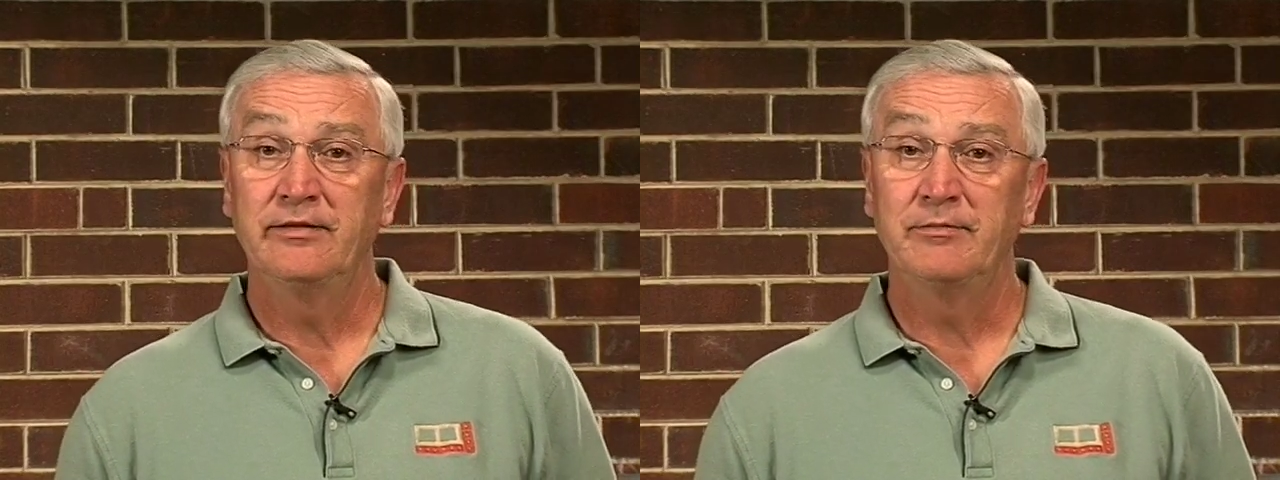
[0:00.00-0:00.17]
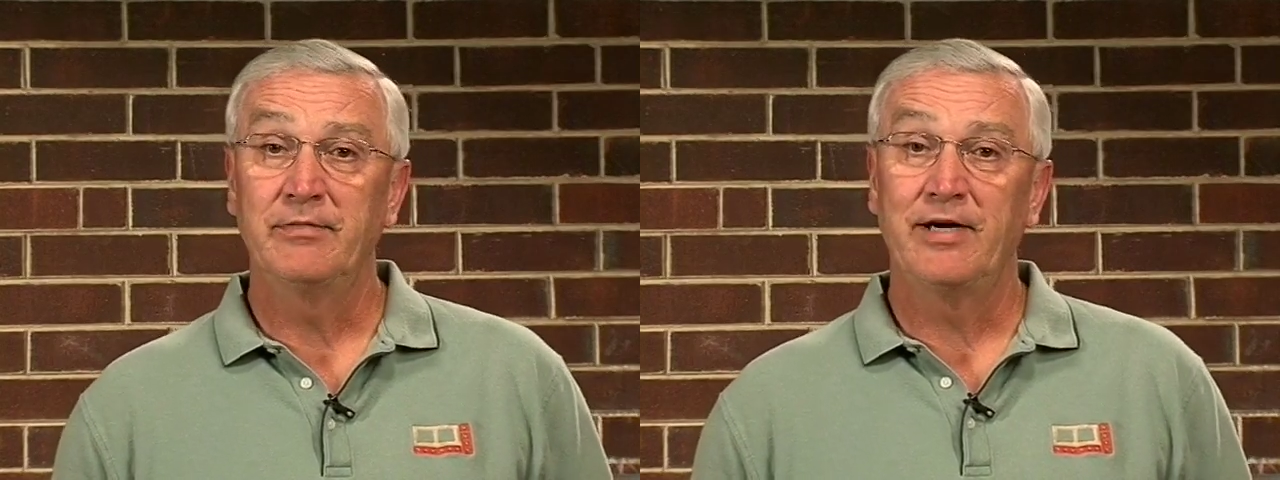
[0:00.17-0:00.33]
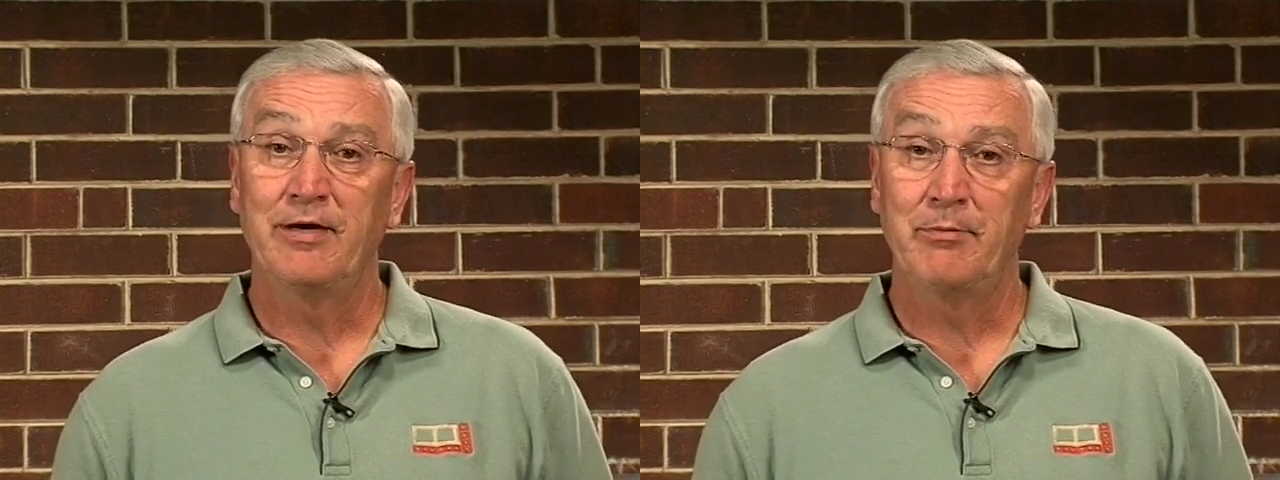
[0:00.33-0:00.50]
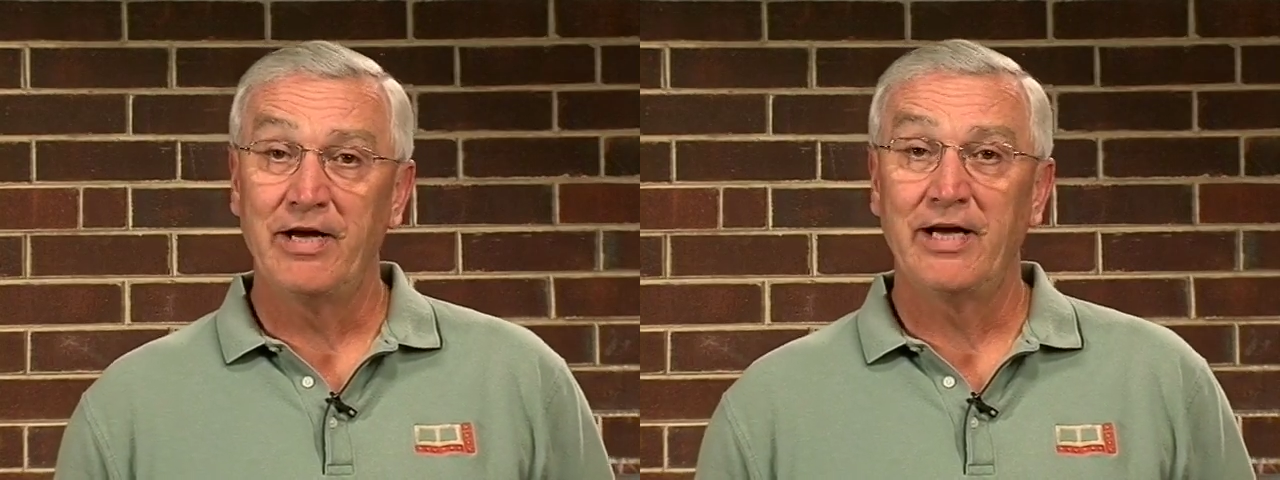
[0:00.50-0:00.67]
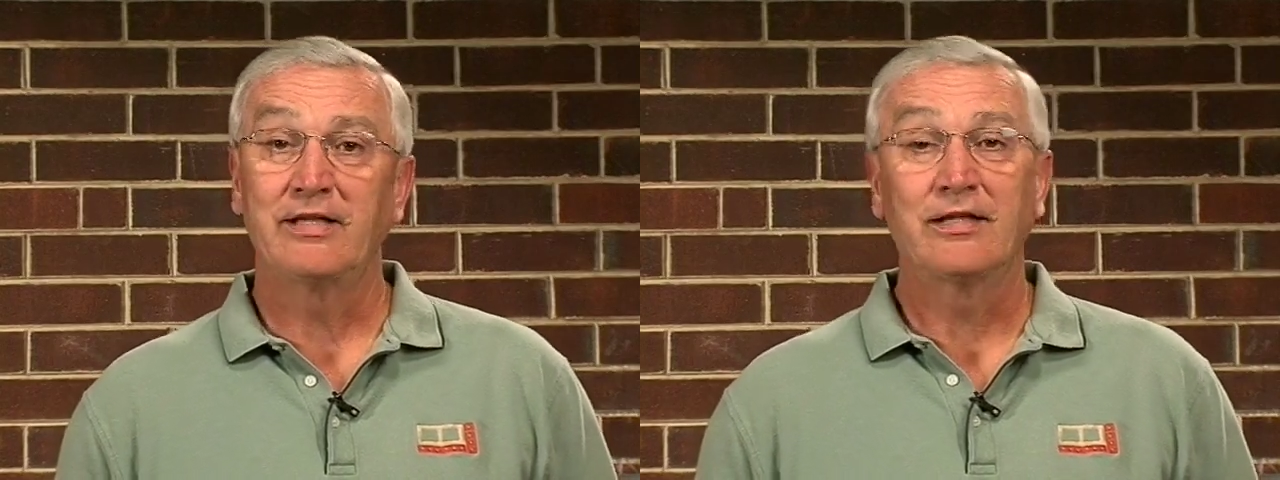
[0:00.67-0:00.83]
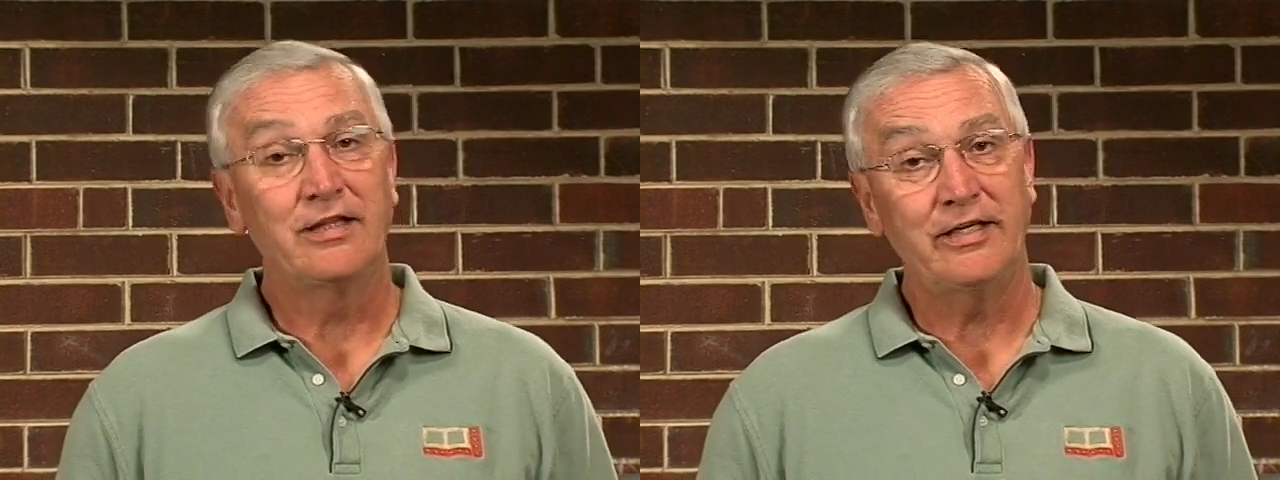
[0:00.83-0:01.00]
by a
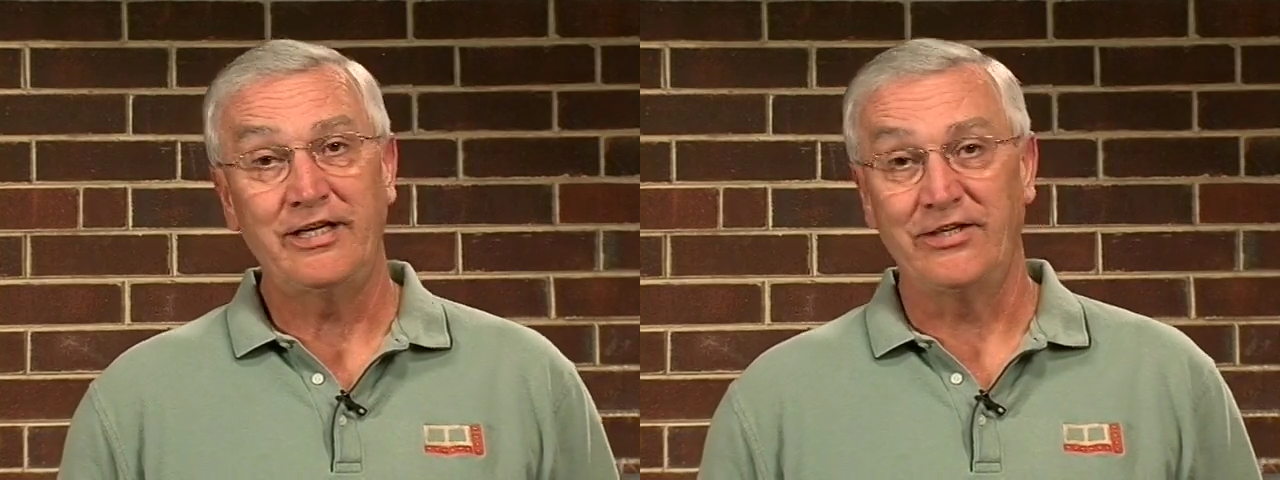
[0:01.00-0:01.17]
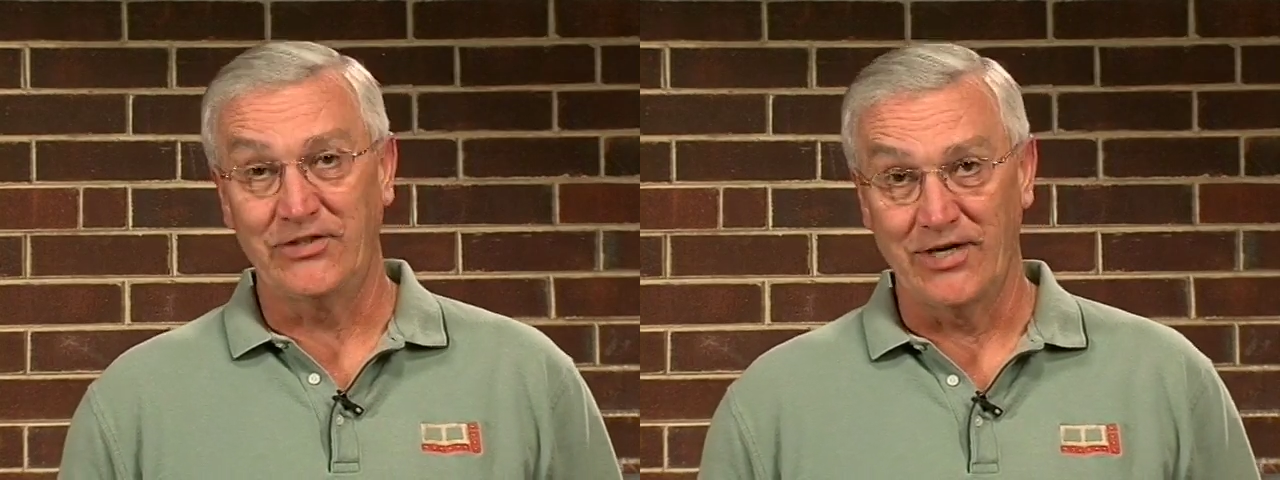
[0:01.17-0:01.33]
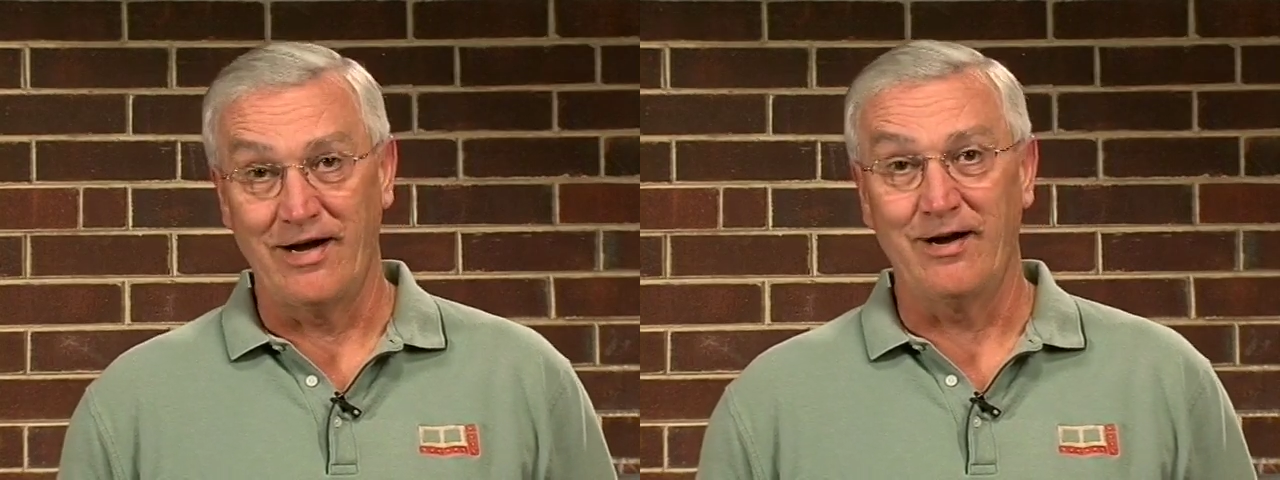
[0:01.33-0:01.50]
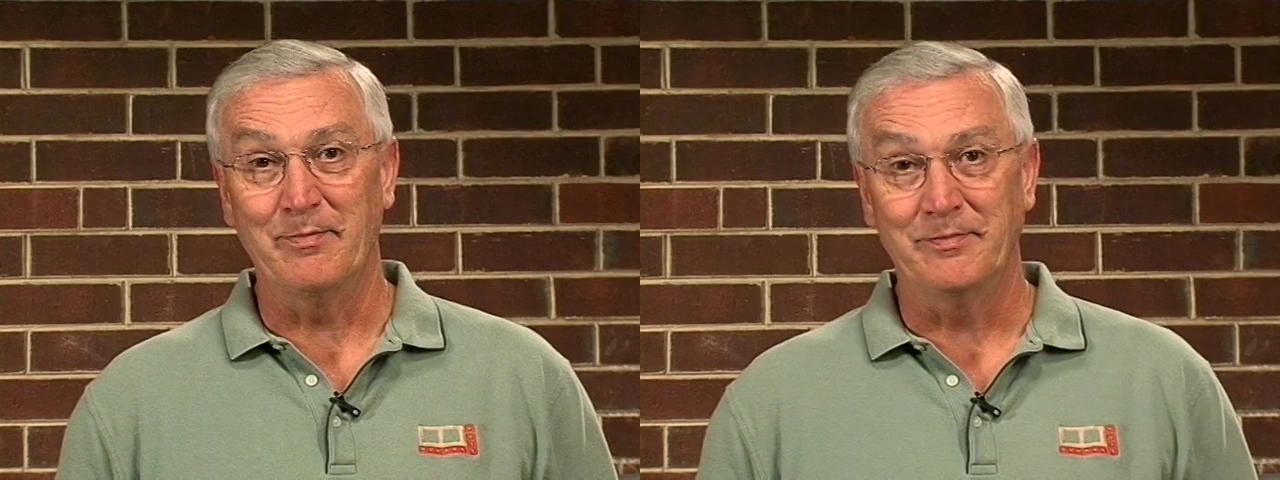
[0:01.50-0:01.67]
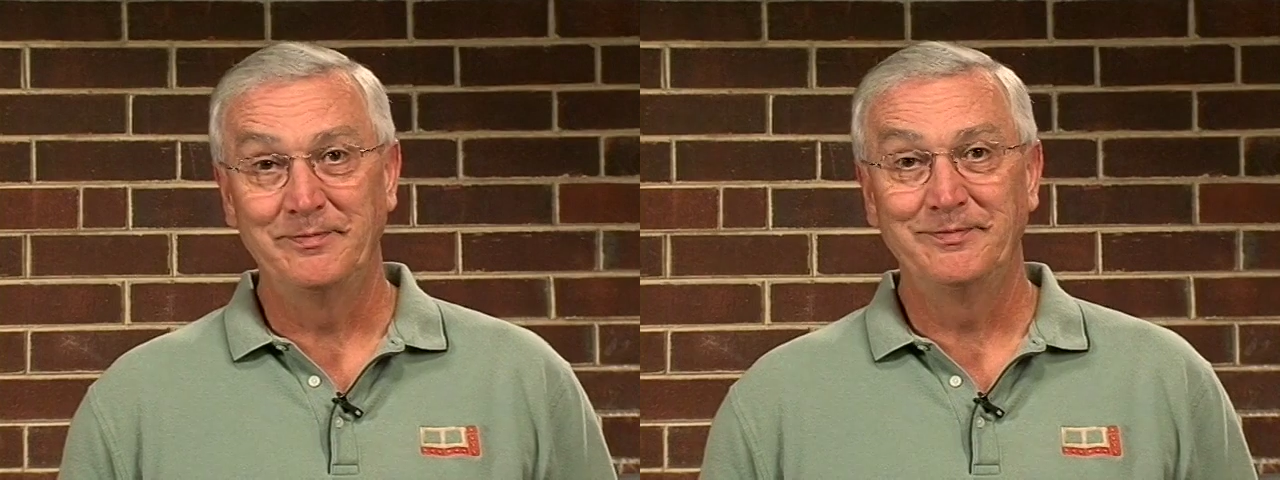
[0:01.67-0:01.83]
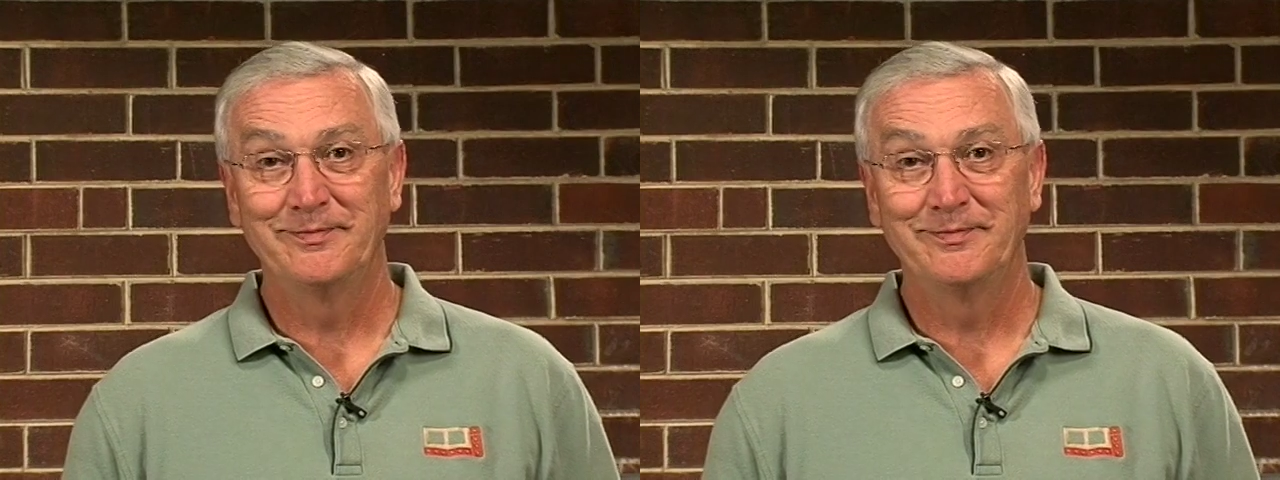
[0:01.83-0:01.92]
bad cleaning job.